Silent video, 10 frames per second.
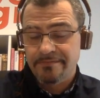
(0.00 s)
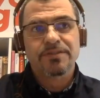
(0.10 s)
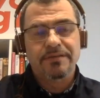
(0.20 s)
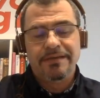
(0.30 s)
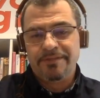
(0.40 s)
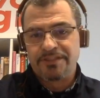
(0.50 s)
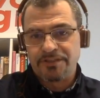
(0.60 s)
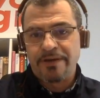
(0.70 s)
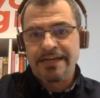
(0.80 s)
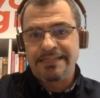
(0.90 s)
It was
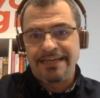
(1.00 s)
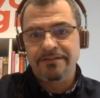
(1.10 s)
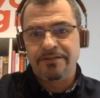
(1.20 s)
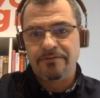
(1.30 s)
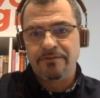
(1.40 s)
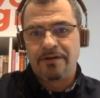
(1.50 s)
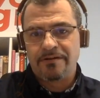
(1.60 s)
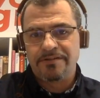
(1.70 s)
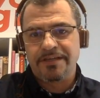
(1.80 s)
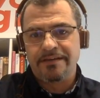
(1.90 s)
straight into
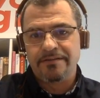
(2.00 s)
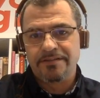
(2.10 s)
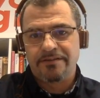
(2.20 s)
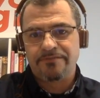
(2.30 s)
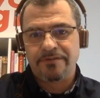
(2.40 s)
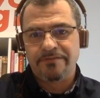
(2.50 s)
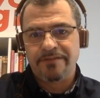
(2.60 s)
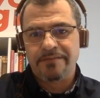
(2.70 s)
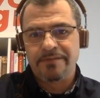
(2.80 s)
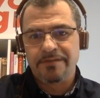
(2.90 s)
large-scale software
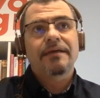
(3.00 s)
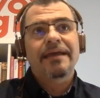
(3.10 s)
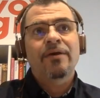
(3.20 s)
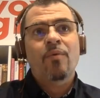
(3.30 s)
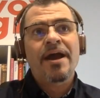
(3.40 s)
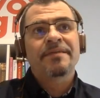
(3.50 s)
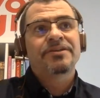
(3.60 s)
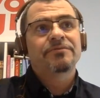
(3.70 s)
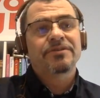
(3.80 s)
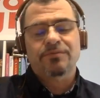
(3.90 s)
development in a way that you
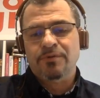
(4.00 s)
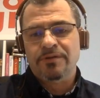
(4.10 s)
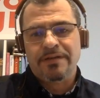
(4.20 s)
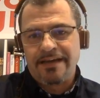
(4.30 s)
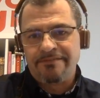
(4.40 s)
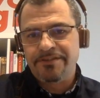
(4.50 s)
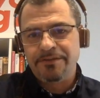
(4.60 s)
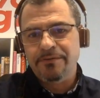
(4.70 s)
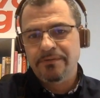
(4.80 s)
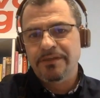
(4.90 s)
just wouldn't have to
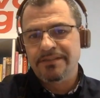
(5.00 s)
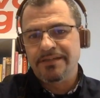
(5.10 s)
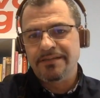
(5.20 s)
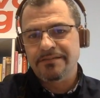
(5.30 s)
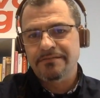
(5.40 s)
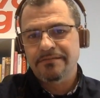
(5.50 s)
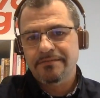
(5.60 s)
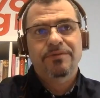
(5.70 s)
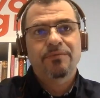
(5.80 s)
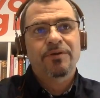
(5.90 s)
these days.
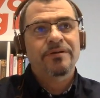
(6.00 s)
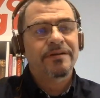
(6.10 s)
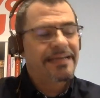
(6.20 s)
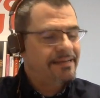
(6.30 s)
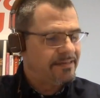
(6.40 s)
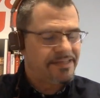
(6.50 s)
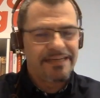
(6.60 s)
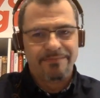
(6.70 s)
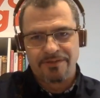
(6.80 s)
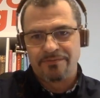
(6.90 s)
You wouldn't need a team
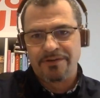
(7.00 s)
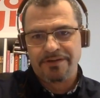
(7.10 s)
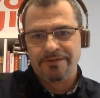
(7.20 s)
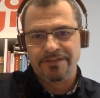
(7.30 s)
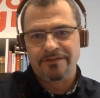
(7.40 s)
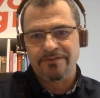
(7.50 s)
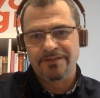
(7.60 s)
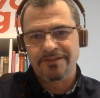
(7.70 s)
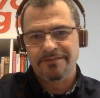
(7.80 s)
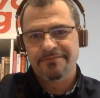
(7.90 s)
to run your servers.
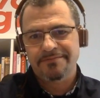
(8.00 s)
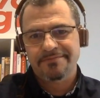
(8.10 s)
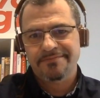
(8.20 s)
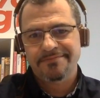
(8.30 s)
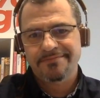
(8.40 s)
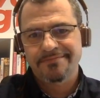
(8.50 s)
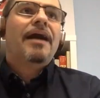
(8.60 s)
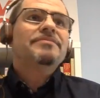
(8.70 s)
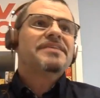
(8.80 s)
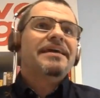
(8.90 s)
I
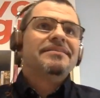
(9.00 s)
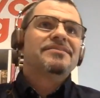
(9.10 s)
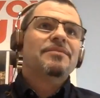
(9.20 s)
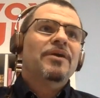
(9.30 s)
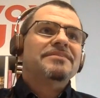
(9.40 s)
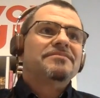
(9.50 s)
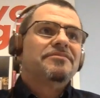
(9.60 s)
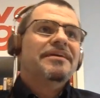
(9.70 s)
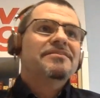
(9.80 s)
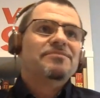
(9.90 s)
would say in some ways the
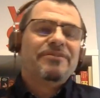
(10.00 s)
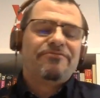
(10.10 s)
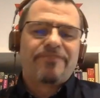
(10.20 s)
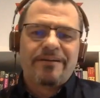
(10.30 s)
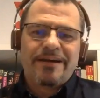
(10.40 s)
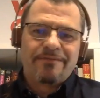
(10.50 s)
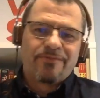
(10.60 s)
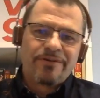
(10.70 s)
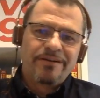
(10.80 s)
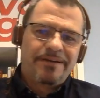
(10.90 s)
things that we fret about and
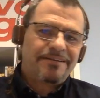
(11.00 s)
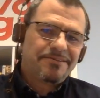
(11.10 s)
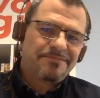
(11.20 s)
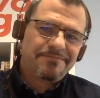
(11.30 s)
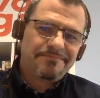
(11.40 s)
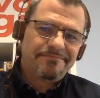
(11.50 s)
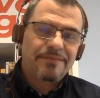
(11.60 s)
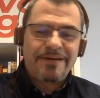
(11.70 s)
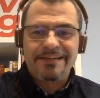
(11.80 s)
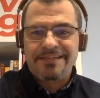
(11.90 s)
worry about come
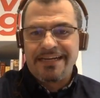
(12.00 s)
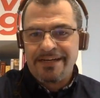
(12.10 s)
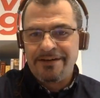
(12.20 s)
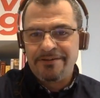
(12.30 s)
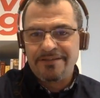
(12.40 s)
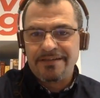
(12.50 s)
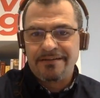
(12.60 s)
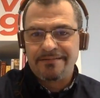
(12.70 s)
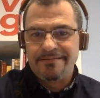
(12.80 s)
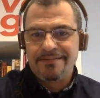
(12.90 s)
back in 10 years and
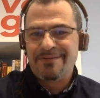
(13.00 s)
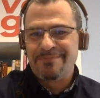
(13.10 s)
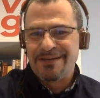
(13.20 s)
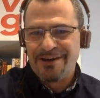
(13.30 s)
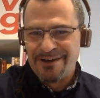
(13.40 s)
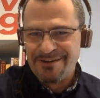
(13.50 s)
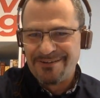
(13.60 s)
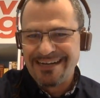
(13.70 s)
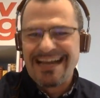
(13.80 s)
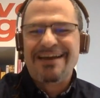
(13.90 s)
they might be gone, right?
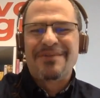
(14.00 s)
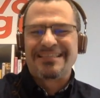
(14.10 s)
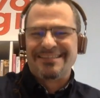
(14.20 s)
I know that's not